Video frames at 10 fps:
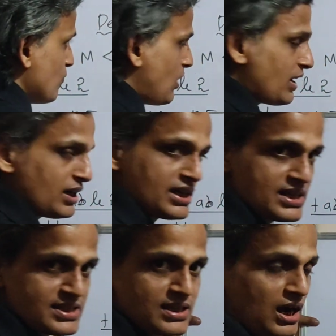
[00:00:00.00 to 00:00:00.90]
One
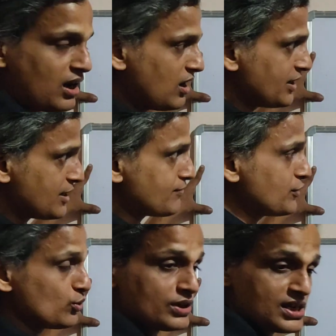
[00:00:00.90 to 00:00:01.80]
is
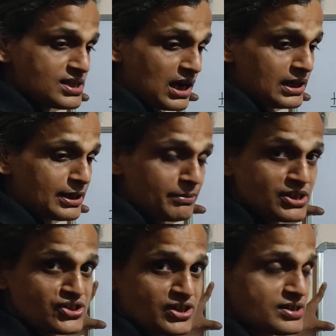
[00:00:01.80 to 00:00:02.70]
Fu is
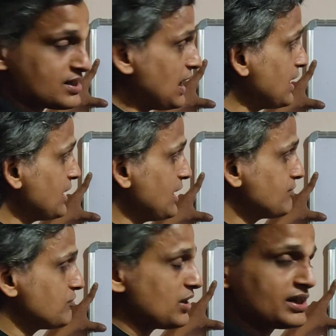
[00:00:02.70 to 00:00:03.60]
ultimate stress and
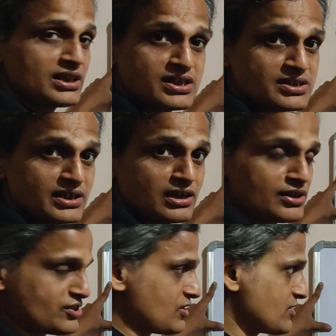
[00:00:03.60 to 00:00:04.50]
Fy is
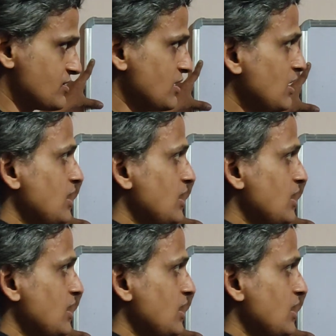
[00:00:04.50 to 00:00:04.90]
yield stress.